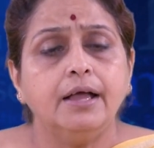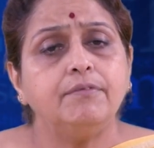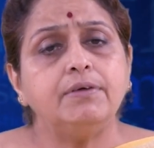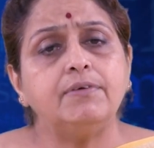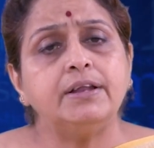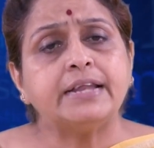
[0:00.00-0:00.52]

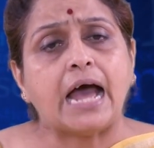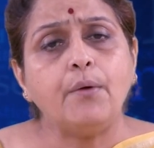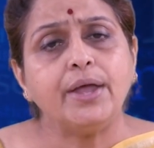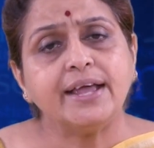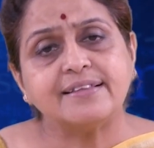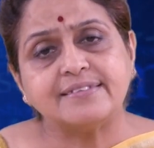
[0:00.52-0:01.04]
We will
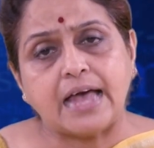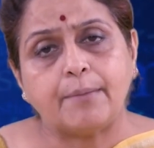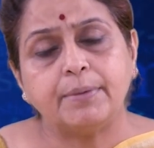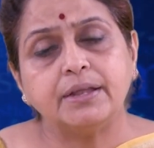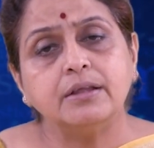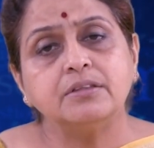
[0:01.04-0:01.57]
now
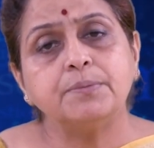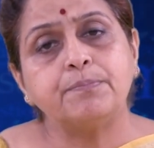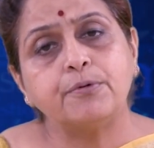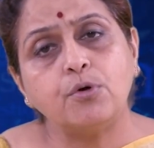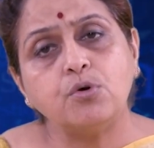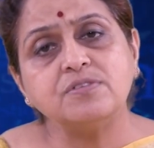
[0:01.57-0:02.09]
examine the
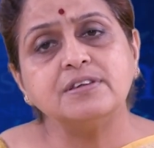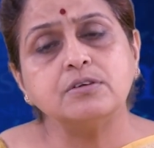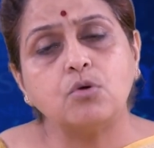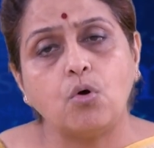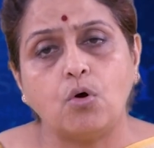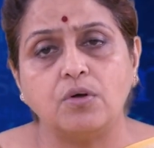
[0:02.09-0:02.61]
pros
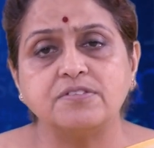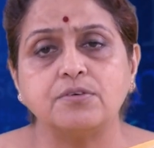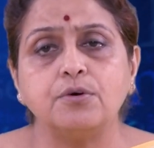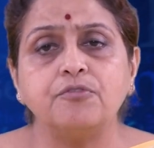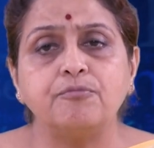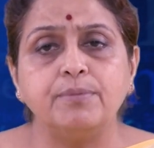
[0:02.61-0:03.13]
and cons
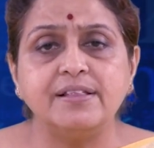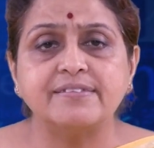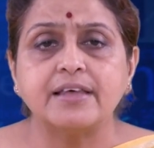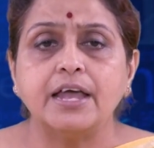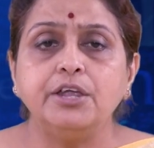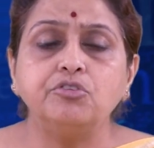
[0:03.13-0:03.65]
of Mill's
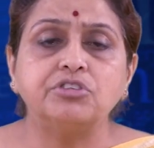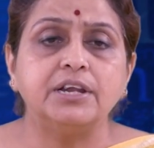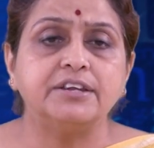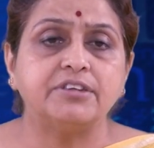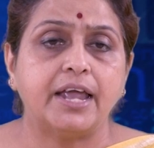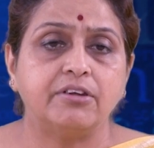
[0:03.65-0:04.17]

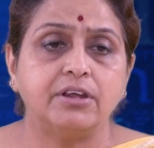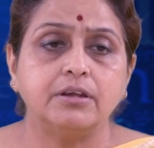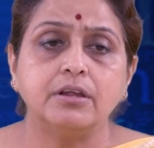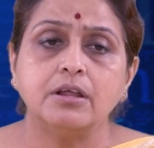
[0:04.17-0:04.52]
utilitarian